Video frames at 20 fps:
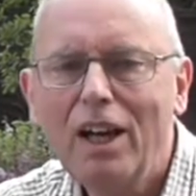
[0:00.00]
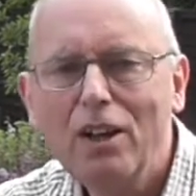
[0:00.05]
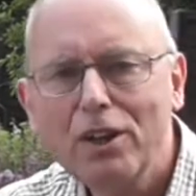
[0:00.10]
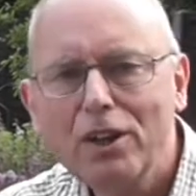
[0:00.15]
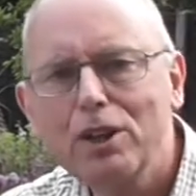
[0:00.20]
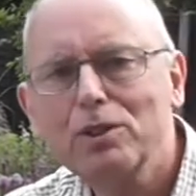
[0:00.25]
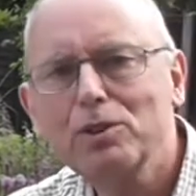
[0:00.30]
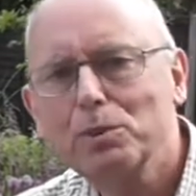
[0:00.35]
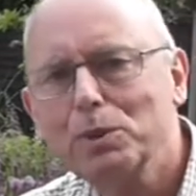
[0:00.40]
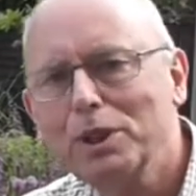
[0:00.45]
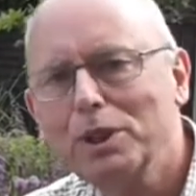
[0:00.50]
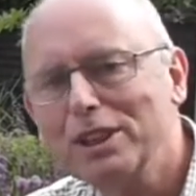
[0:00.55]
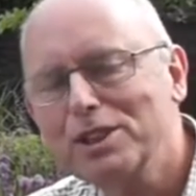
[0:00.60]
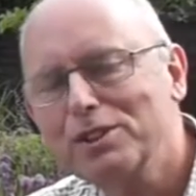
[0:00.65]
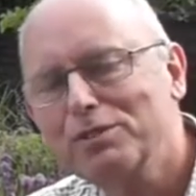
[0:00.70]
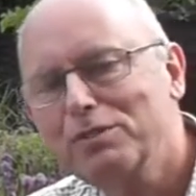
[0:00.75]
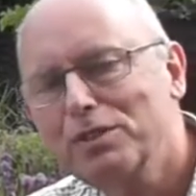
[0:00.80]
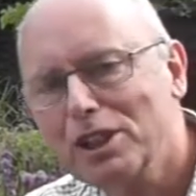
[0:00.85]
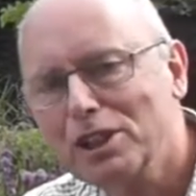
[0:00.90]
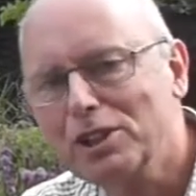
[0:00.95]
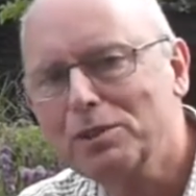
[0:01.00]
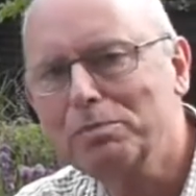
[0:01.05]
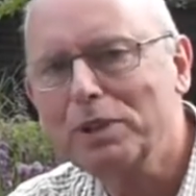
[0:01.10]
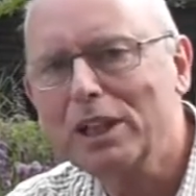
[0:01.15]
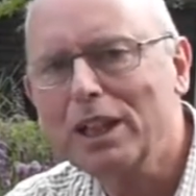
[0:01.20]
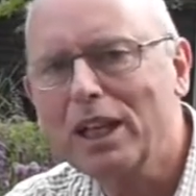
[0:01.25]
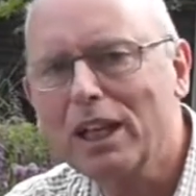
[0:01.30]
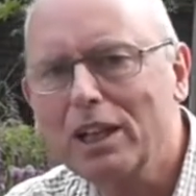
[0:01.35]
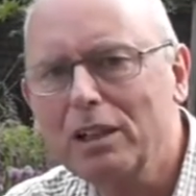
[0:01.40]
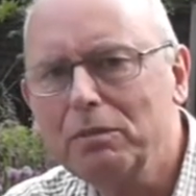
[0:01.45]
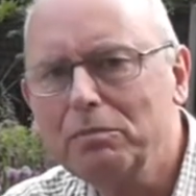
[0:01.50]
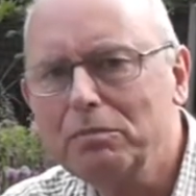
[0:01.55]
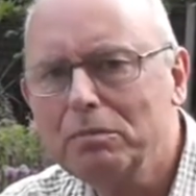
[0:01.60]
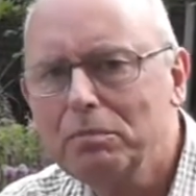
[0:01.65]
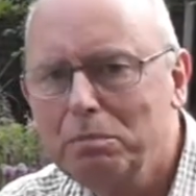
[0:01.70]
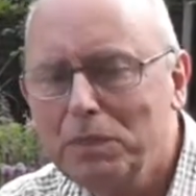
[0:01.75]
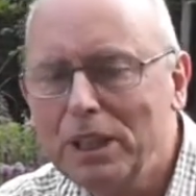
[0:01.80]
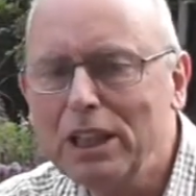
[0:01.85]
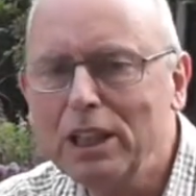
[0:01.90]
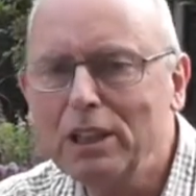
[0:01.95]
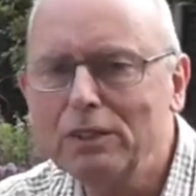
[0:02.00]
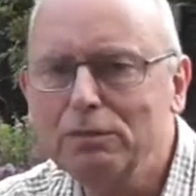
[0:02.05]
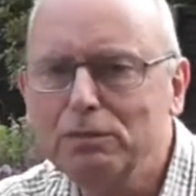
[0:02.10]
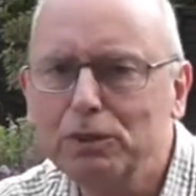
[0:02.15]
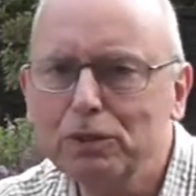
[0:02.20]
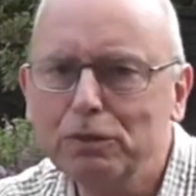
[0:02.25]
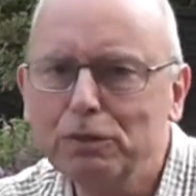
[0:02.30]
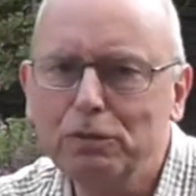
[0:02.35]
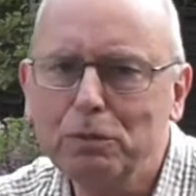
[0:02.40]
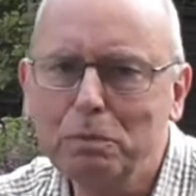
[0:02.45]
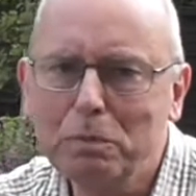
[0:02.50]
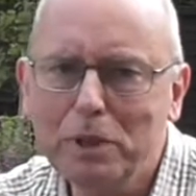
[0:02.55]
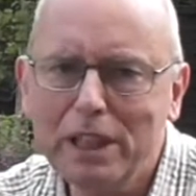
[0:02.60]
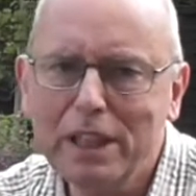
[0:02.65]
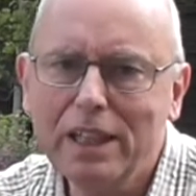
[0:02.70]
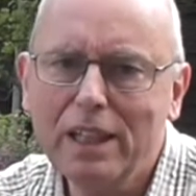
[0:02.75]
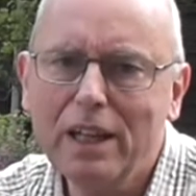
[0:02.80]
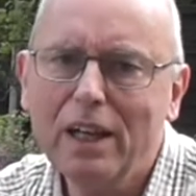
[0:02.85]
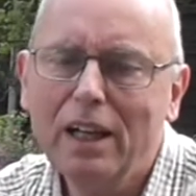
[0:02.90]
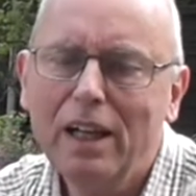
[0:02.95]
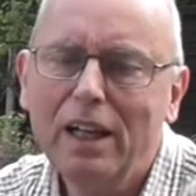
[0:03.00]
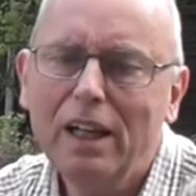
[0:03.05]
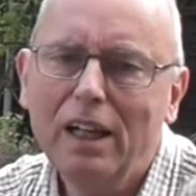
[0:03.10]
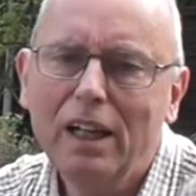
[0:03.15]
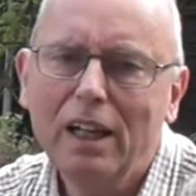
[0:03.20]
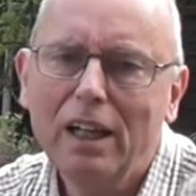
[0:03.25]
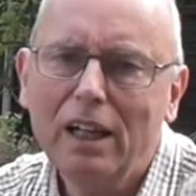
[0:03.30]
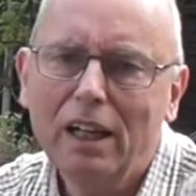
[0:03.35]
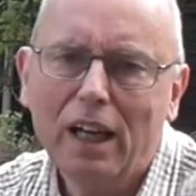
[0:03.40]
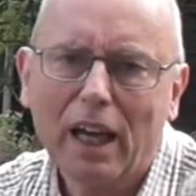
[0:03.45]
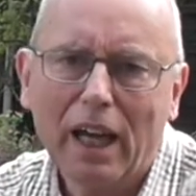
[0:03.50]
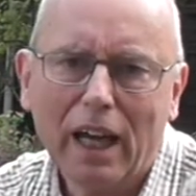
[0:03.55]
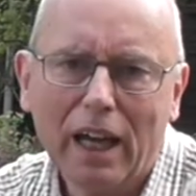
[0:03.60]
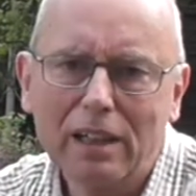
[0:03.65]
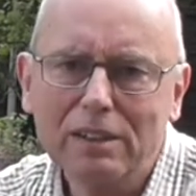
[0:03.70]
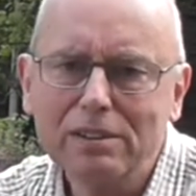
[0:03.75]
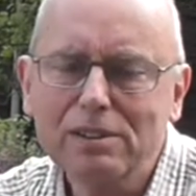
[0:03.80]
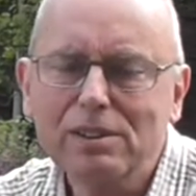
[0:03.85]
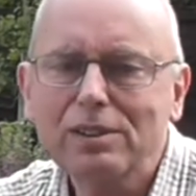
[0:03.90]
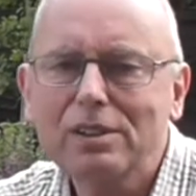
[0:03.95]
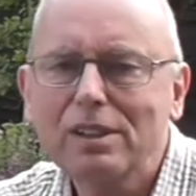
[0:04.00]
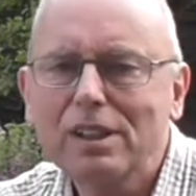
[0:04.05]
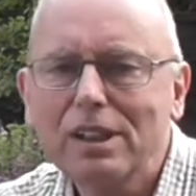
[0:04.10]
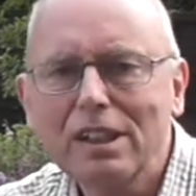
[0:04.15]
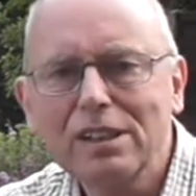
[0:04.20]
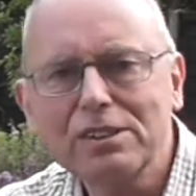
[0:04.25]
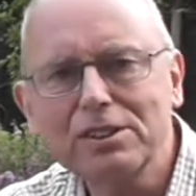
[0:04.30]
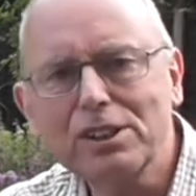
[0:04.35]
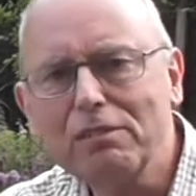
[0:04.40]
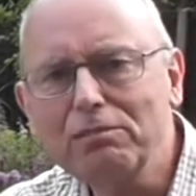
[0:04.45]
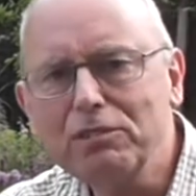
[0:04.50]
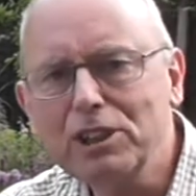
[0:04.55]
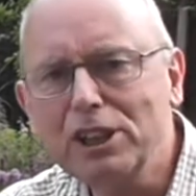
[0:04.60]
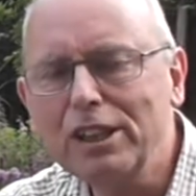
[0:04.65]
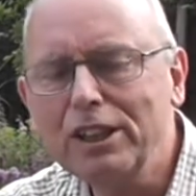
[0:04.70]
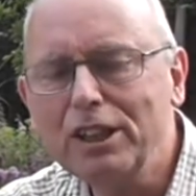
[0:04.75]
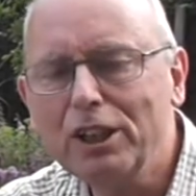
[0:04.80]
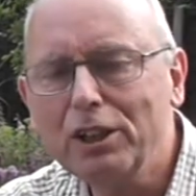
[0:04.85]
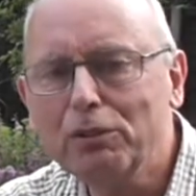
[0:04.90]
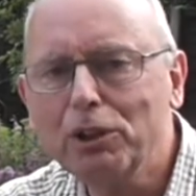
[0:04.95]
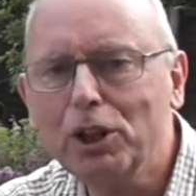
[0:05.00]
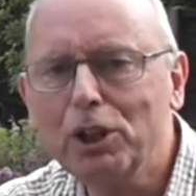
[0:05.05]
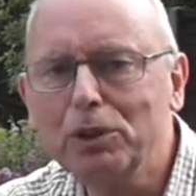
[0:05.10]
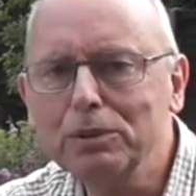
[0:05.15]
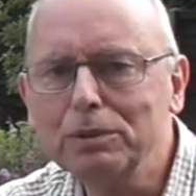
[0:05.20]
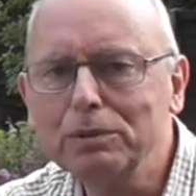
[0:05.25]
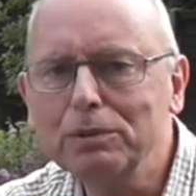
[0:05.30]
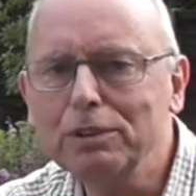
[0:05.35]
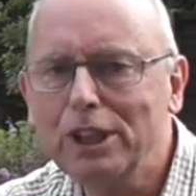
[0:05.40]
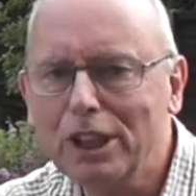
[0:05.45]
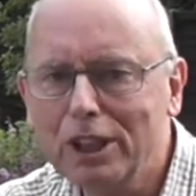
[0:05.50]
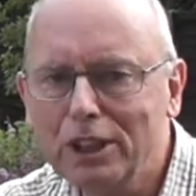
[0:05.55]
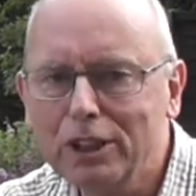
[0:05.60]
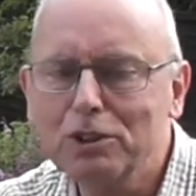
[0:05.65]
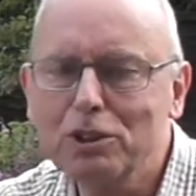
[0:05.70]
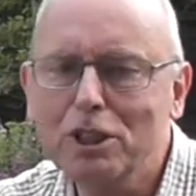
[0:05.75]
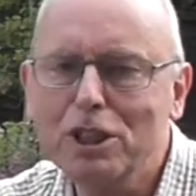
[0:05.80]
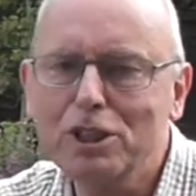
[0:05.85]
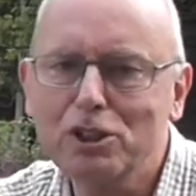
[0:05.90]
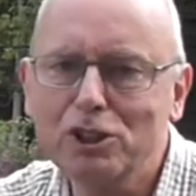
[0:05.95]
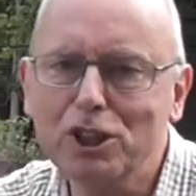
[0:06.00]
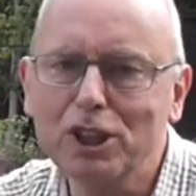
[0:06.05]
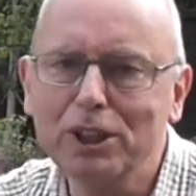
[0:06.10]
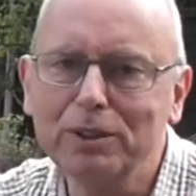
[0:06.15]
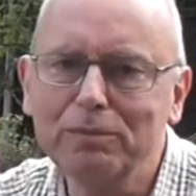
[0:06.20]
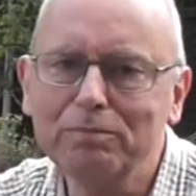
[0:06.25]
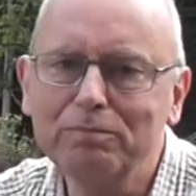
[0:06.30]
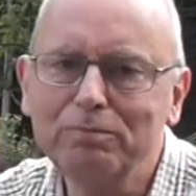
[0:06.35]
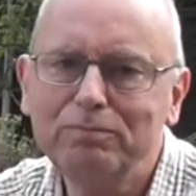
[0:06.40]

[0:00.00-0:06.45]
Those words first became meaningful for me as a 17-year-old young Christian.